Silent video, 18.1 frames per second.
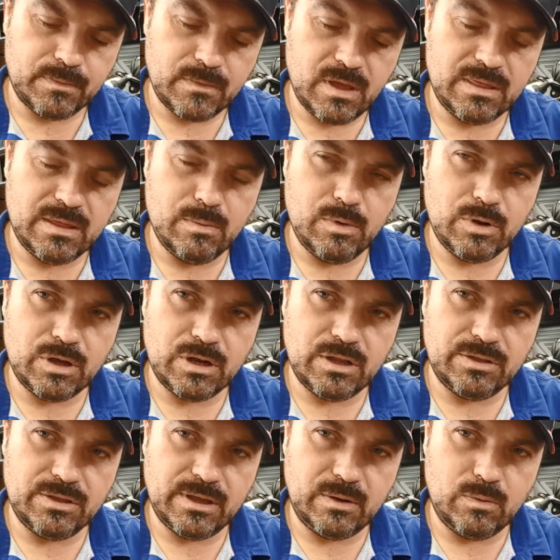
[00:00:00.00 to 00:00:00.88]
And then we're going
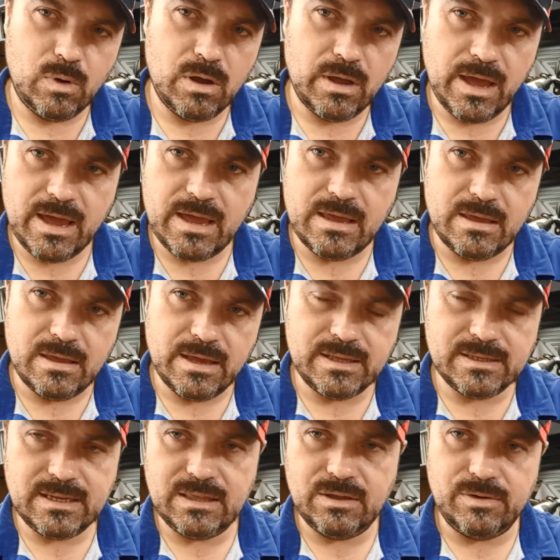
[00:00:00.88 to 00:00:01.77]
to think, well, hey,
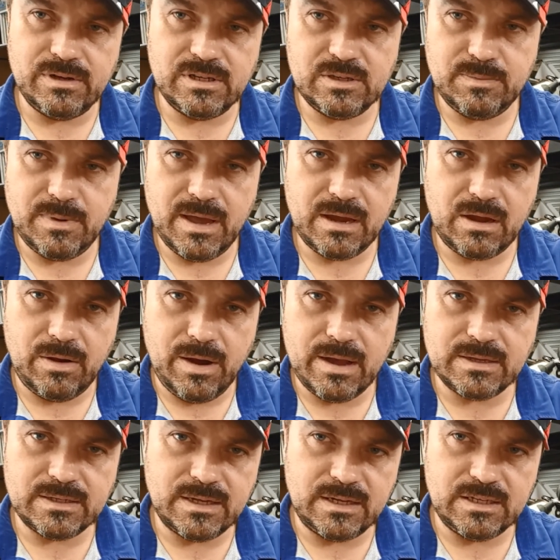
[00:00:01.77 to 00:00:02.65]
it's either in spec or
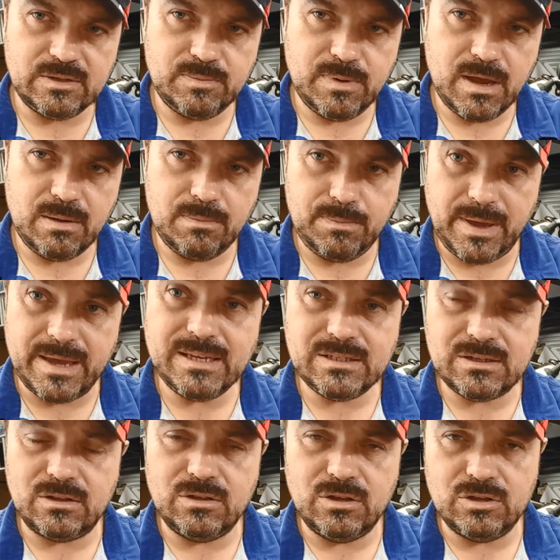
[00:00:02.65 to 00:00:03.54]
outside spec
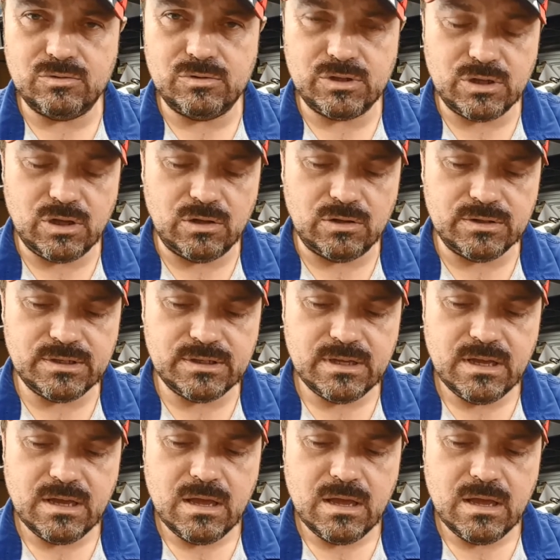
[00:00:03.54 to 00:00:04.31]
based on those results.